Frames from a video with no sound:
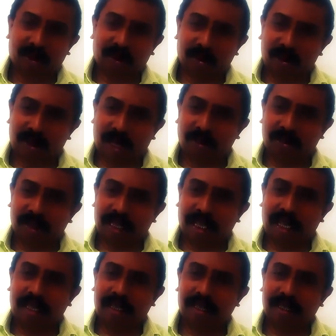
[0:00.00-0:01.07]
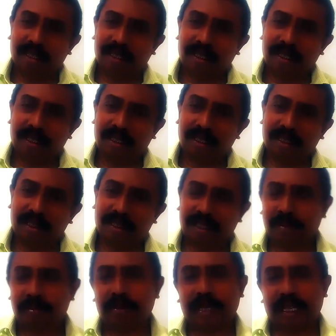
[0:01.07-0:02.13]
cool down their
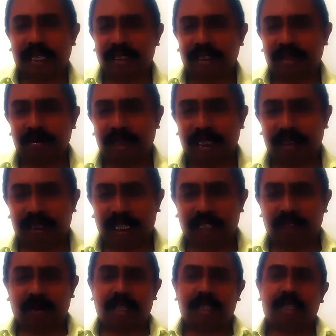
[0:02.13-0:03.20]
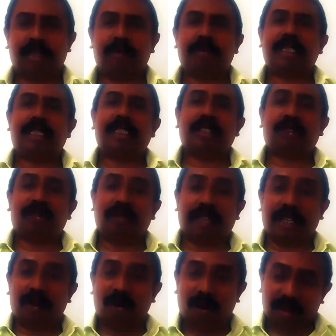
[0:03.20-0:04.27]
temperature because environment is
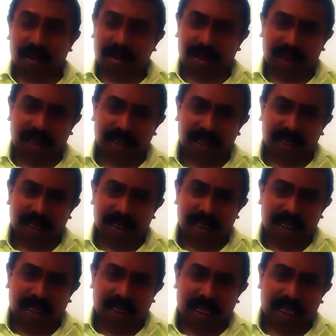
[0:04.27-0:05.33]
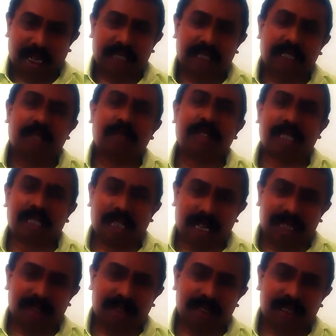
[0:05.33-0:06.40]
very hot, and they were
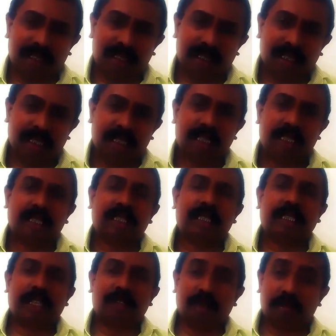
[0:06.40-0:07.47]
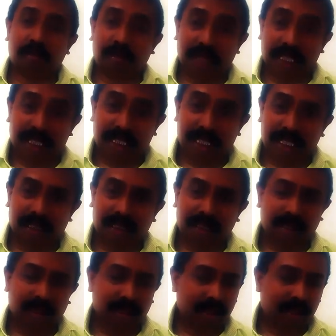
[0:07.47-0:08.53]
dancing, they were
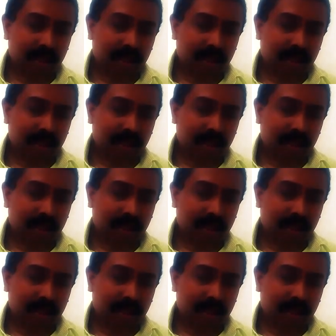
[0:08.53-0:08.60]
bleeding,